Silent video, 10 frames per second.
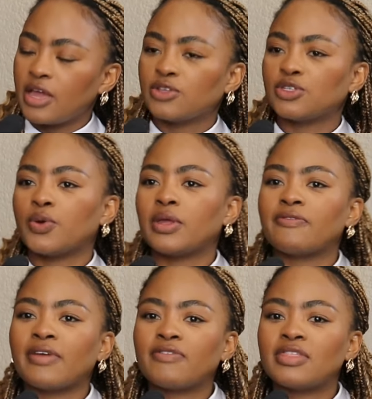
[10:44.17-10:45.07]
Mm, So mm.
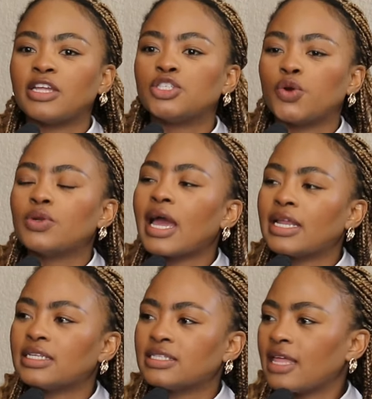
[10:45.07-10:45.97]
if ever they don't
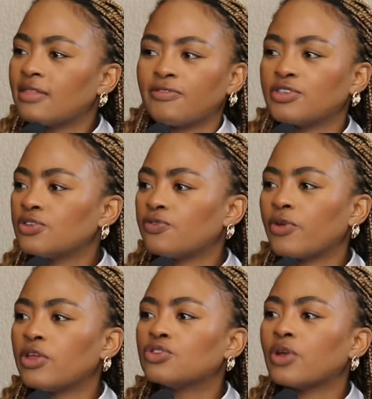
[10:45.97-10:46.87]
understand the vision of
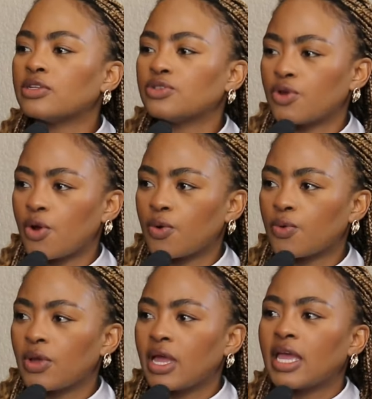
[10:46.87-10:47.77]
where you're trying to
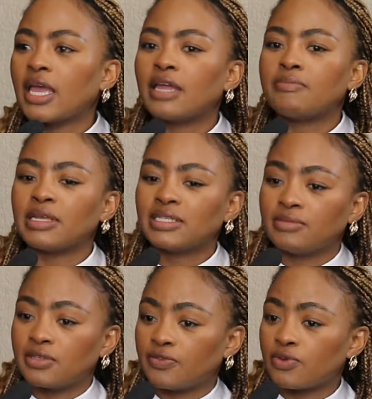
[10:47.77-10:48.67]
go, it makes
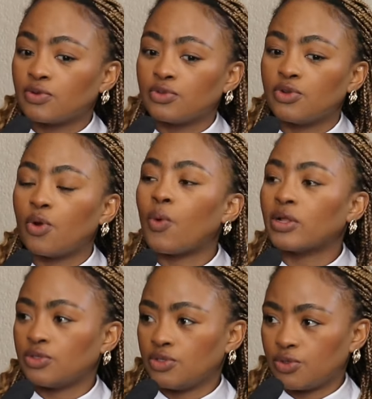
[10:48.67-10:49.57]
them difficult to know
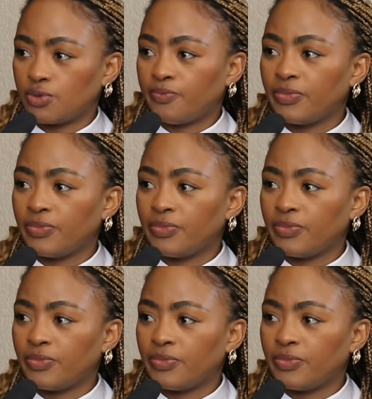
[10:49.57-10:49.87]
what mm, to do.